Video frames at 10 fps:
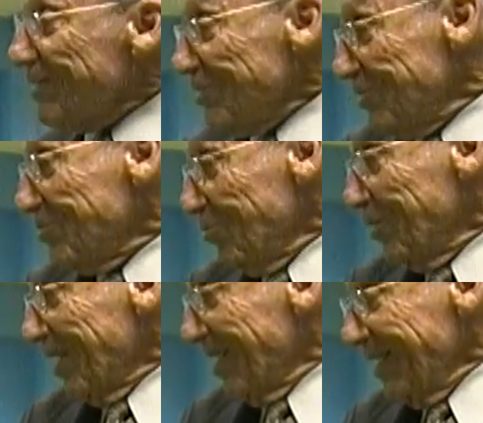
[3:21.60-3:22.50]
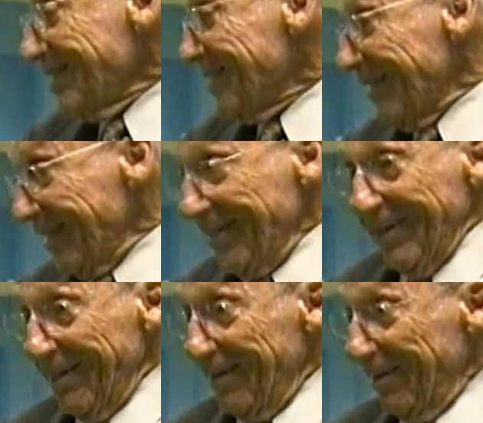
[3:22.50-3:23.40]
But that's when I got
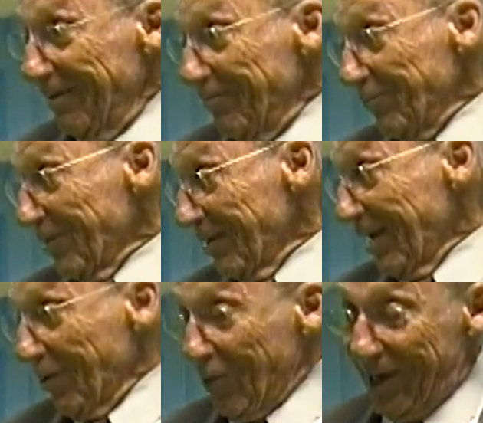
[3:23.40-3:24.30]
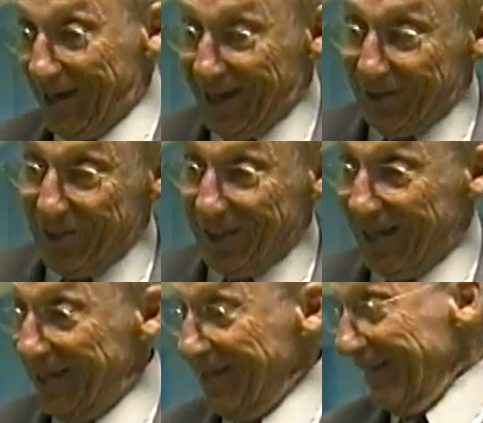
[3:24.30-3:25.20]
done. I waited
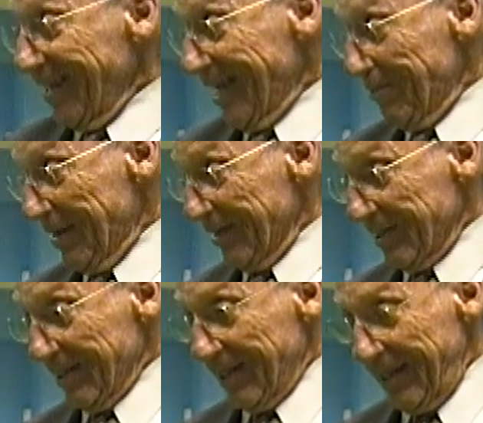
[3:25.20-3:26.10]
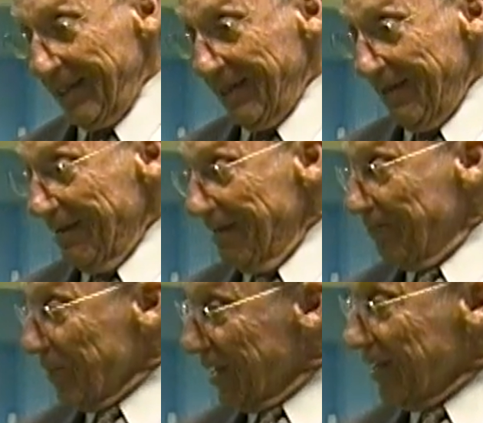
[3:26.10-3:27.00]
outside, and they came outside,
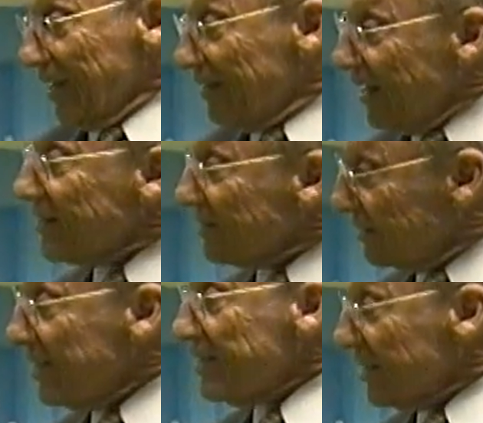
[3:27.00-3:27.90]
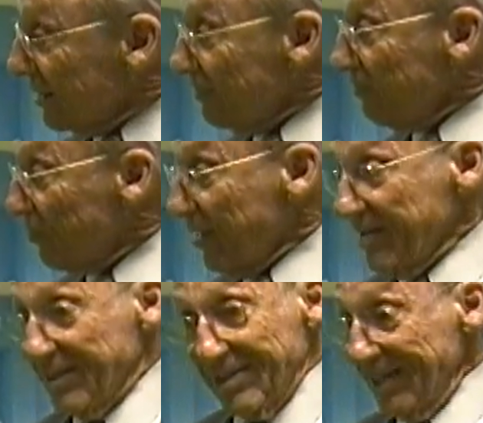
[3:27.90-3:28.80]
and they liked the lesson. But I
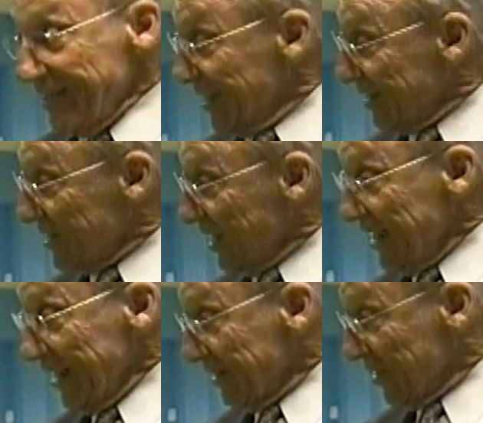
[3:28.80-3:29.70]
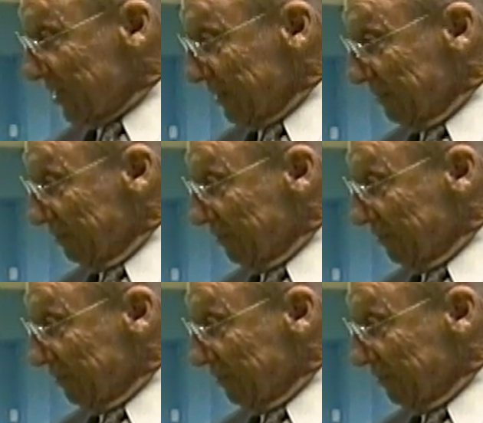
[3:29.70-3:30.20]
said, "That's not science."